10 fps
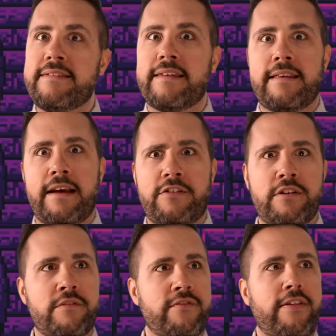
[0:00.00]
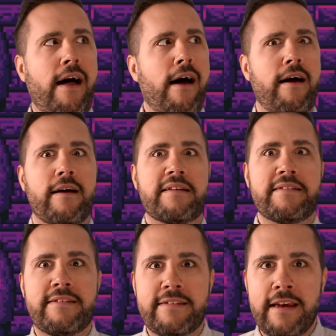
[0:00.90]
is a nation of
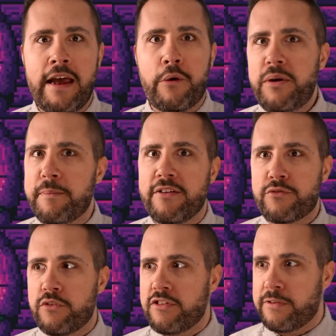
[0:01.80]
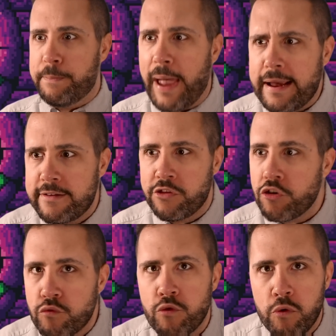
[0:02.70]
laws. We must respect
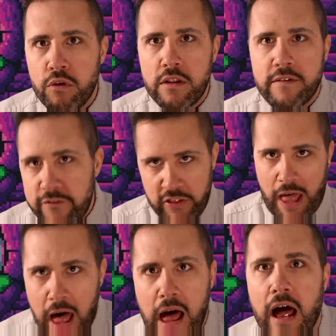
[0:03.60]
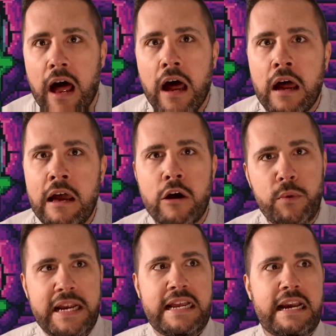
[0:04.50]
the rule of law.
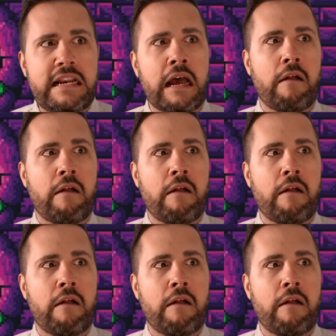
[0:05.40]
We need